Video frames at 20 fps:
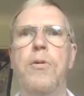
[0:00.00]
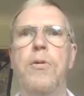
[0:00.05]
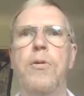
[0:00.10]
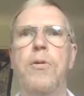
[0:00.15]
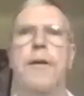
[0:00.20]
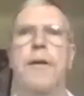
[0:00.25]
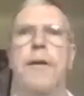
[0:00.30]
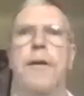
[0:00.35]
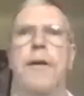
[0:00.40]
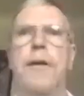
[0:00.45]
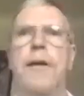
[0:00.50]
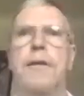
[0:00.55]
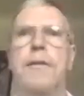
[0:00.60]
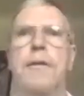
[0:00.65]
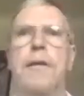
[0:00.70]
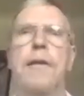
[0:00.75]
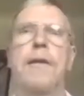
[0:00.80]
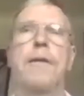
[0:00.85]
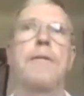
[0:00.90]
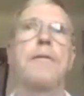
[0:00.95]
here
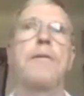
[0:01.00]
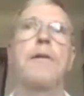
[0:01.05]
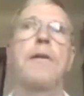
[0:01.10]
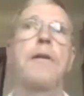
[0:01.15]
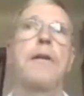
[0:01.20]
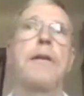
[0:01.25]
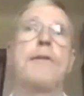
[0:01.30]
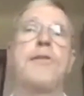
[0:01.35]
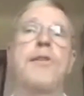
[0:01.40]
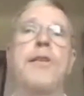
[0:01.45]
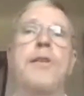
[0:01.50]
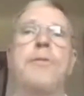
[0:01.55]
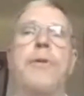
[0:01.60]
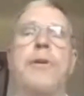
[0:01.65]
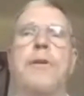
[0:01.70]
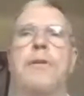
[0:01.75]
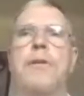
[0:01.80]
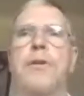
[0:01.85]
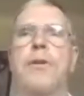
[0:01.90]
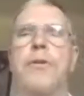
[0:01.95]
and see
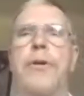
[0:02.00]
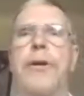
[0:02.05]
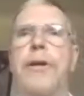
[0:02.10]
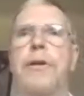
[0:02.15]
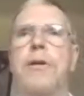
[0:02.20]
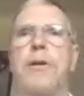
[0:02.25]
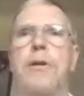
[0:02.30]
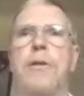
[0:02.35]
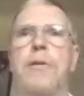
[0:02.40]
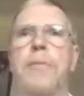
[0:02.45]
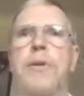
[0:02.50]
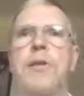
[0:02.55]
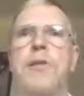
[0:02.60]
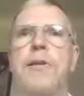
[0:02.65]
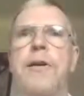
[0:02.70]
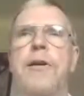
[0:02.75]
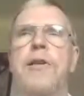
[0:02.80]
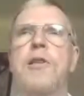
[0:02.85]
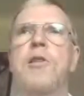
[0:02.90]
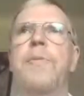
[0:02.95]
whether the euro economy is
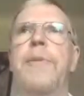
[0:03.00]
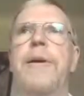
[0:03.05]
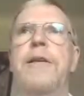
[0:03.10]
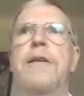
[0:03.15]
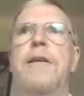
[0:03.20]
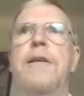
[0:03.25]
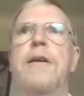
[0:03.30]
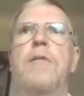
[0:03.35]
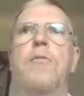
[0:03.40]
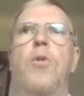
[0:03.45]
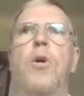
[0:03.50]
now expanding at